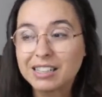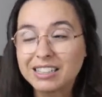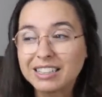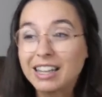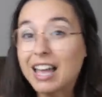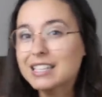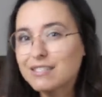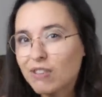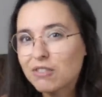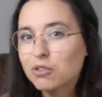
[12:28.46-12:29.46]

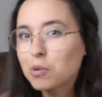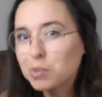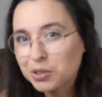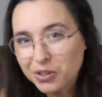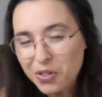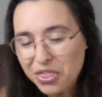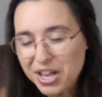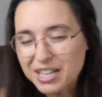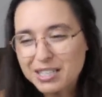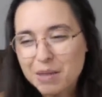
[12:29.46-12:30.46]
less favorable
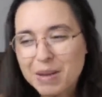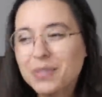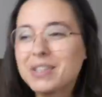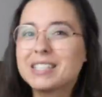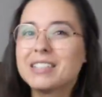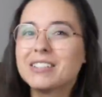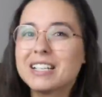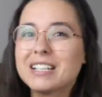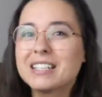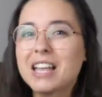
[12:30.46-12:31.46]
things about this
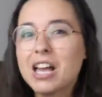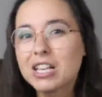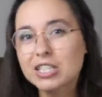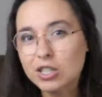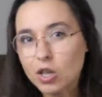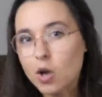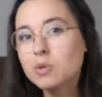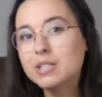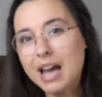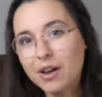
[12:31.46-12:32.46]
series
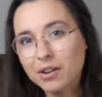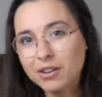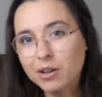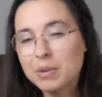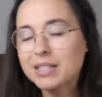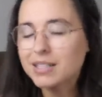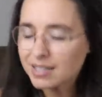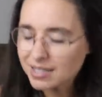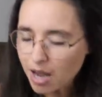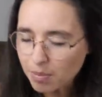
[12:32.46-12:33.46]
slows down a little bit.
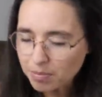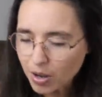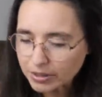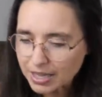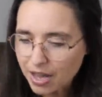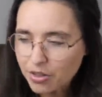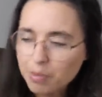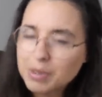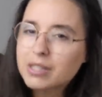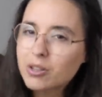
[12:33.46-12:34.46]
Doesn't stop
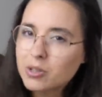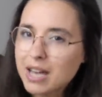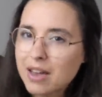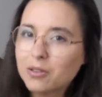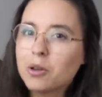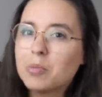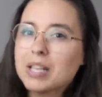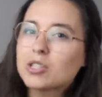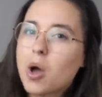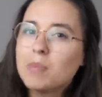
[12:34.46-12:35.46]
altogether, but slows down a little
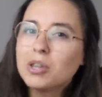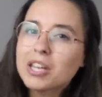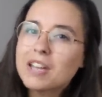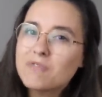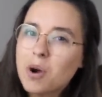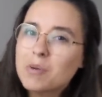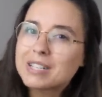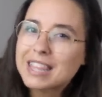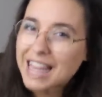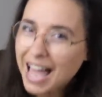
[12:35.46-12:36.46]
bit. So I'm looking
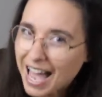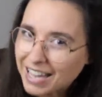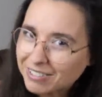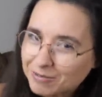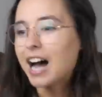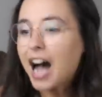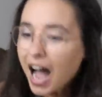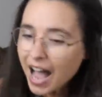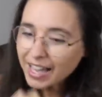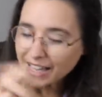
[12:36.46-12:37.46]
forward to that.
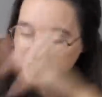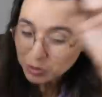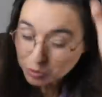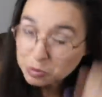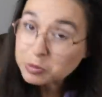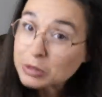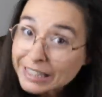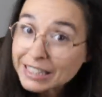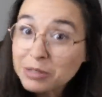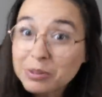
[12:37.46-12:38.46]
I
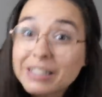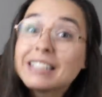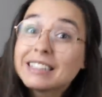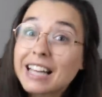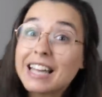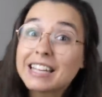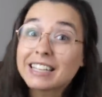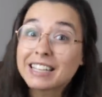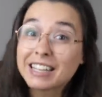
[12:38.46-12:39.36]
really, really like